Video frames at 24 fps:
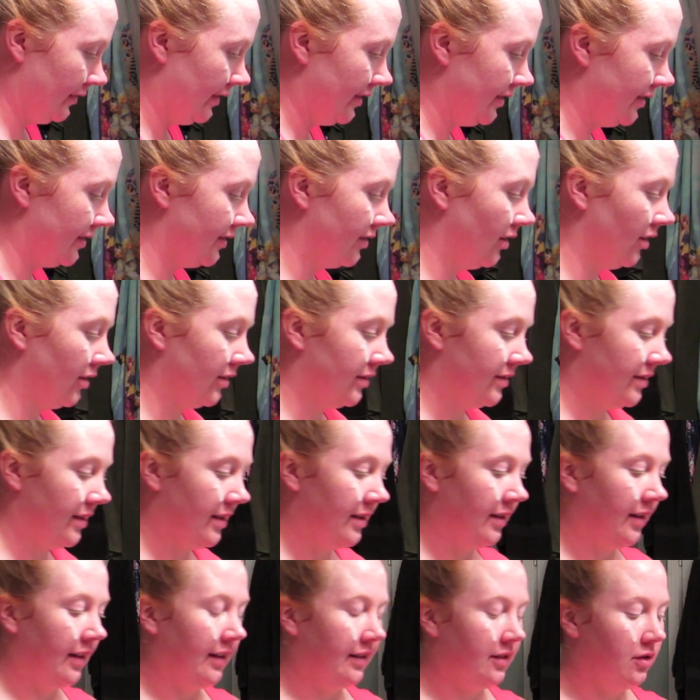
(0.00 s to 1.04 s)
It sucks.
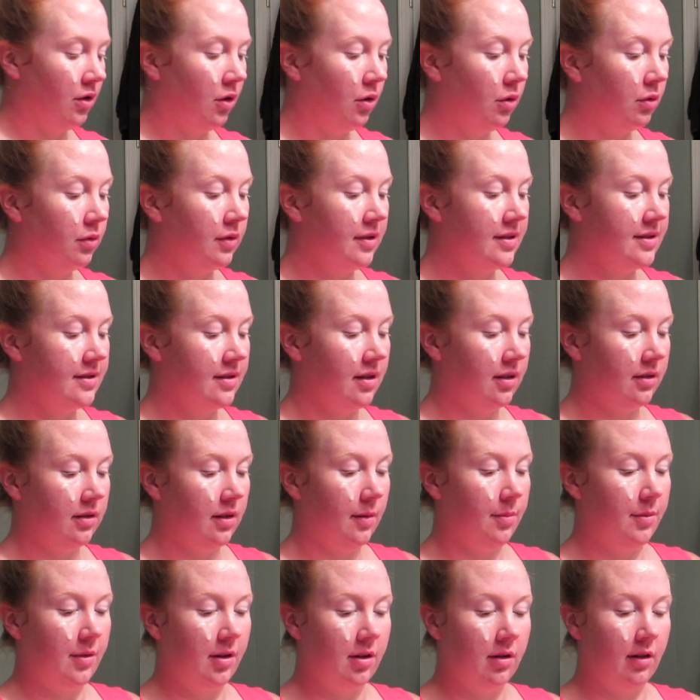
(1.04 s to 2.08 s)
It like totally sucked
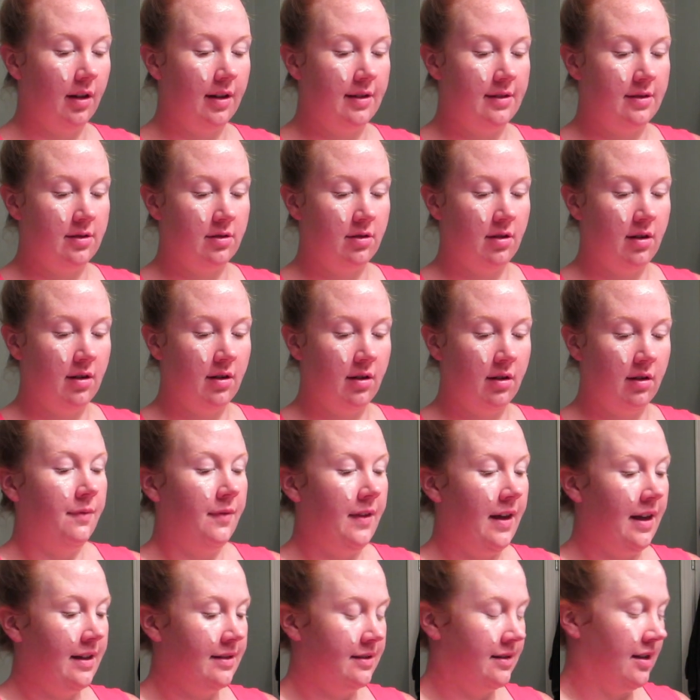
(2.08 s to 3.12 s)
up the cleanser on
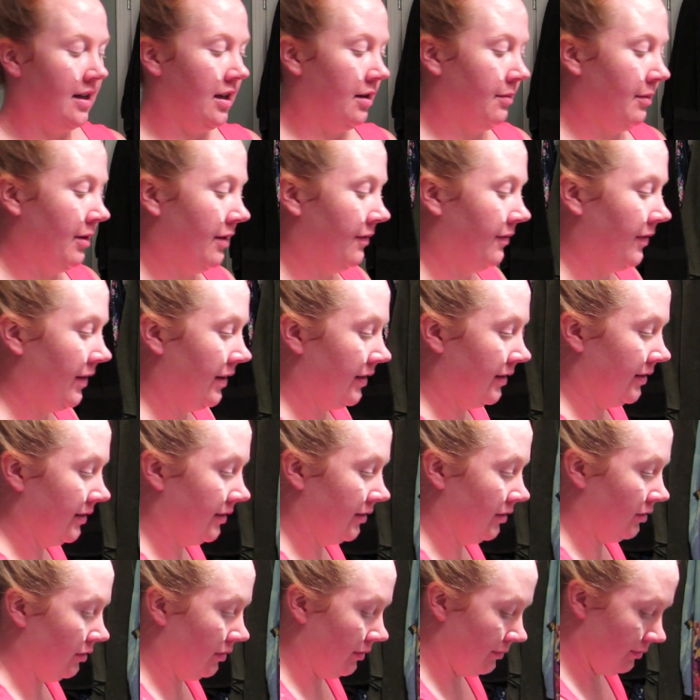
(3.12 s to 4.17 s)
that side of my face,
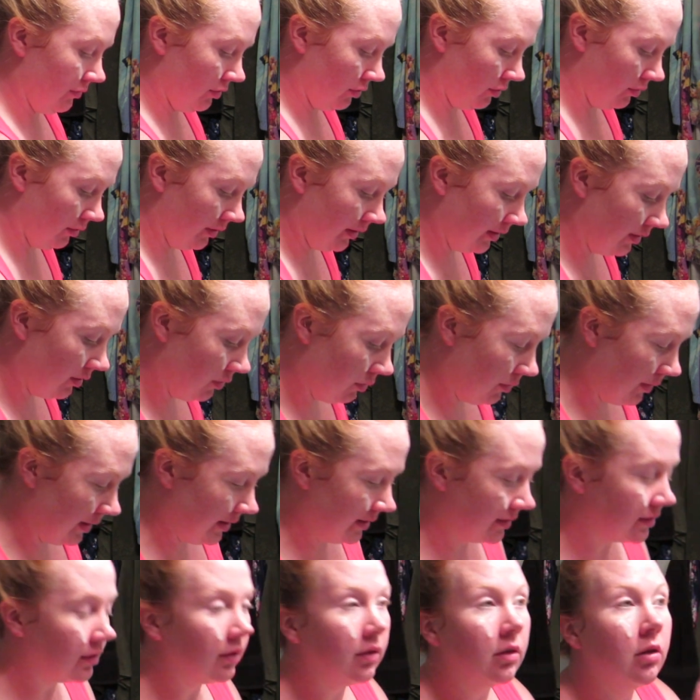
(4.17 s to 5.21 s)
so I'm totally going to
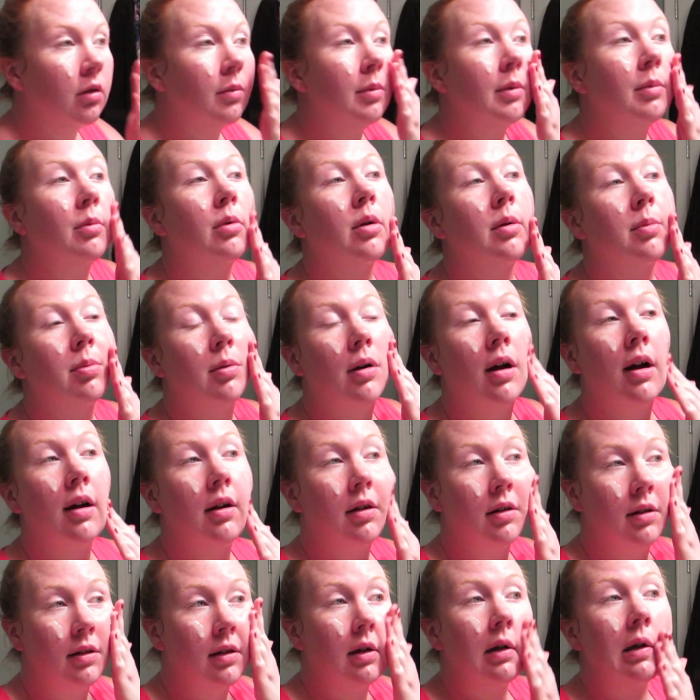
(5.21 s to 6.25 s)
waste a little bit more
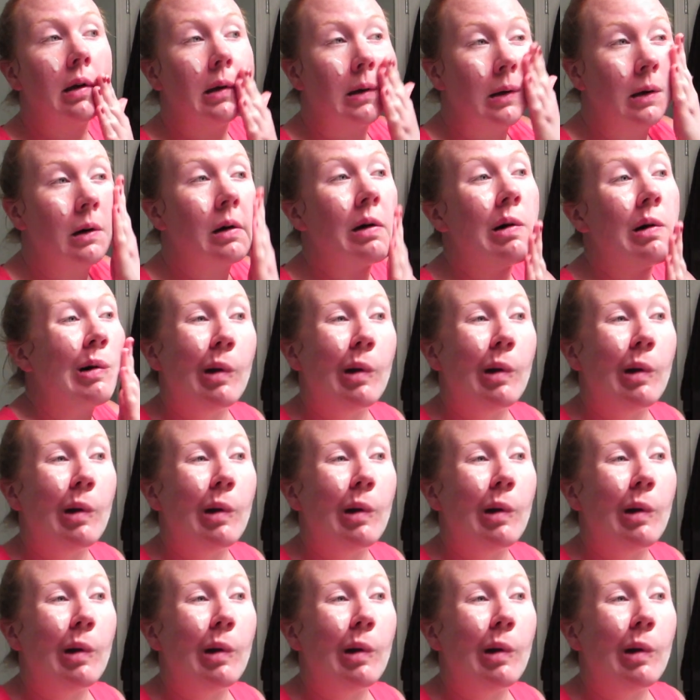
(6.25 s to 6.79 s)
product here.